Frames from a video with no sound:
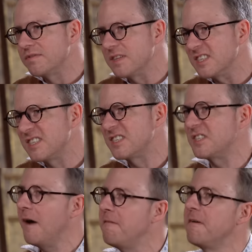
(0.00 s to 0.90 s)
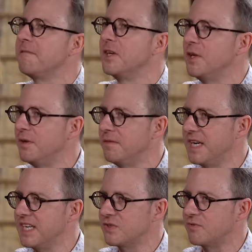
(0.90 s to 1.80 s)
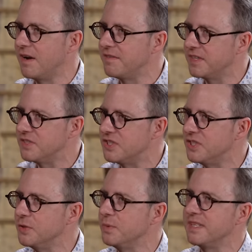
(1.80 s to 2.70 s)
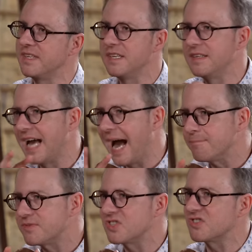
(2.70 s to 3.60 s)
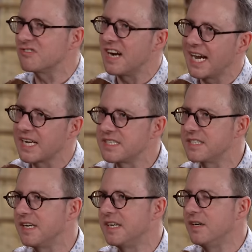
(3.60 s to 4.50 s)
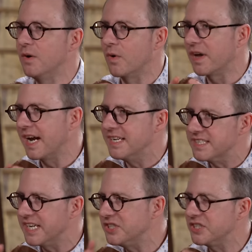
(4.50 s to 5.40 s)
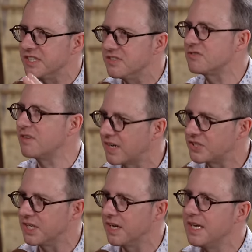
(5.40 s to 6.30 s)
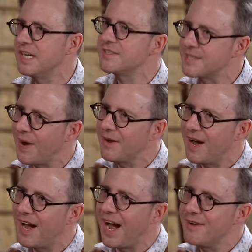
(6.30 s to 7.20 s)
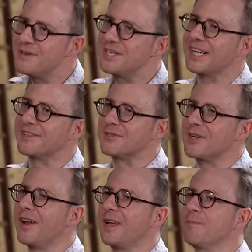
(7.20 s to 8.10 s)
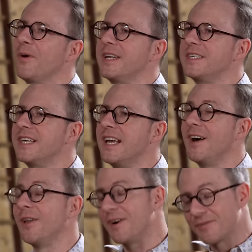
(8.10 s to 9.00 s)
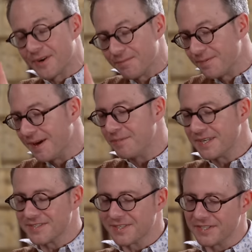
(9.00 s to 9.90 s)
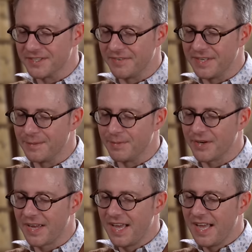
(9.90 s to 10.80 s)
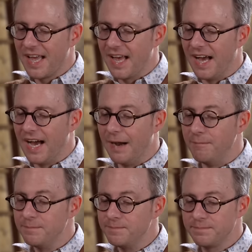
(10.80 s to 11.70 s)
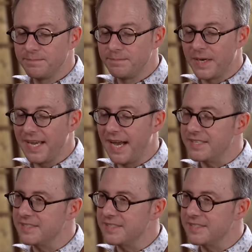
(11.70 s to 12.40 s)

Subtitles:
the stuff of the universe rather than to do with abstract organization and structure. So I reject the starting point, although I've got a big discussion of it in the book. But yeah,